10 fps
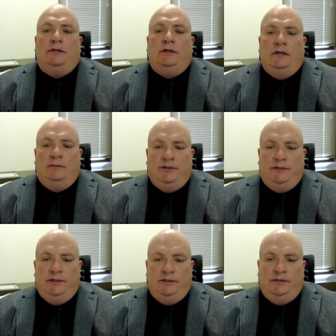
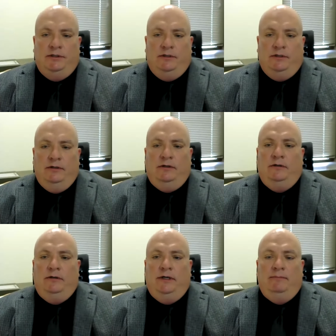Thomas's
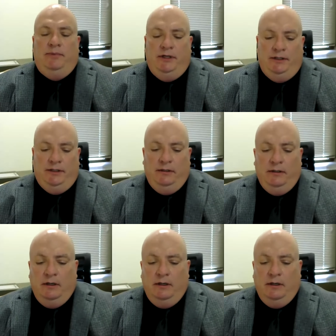concurring opinion.